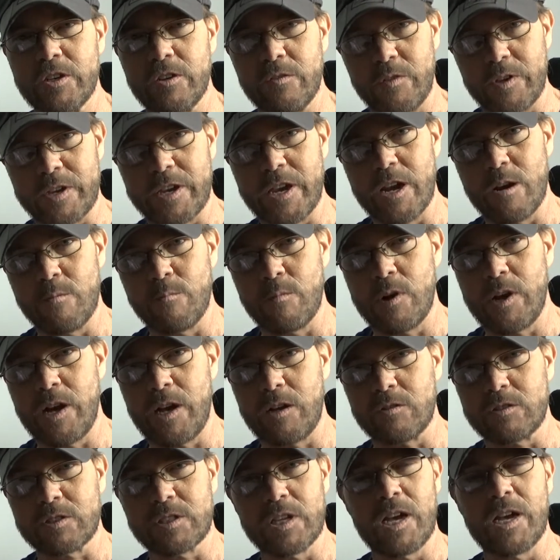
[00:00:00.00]
of the camera
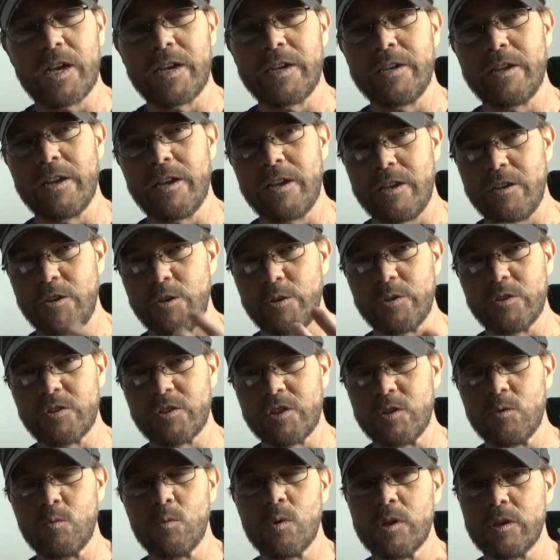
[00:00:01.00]
outside and you can
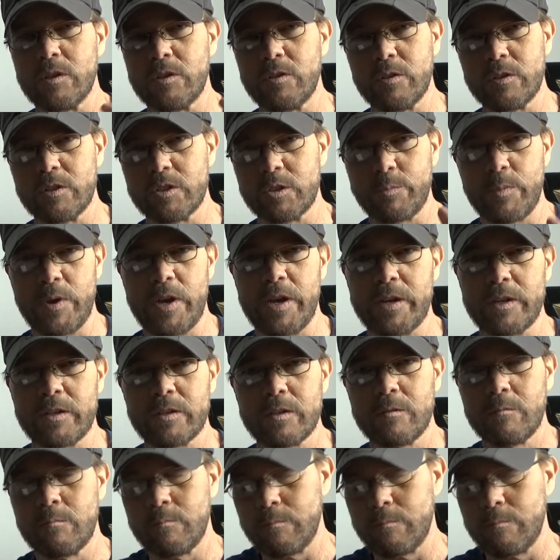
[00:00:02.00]
see what to expect.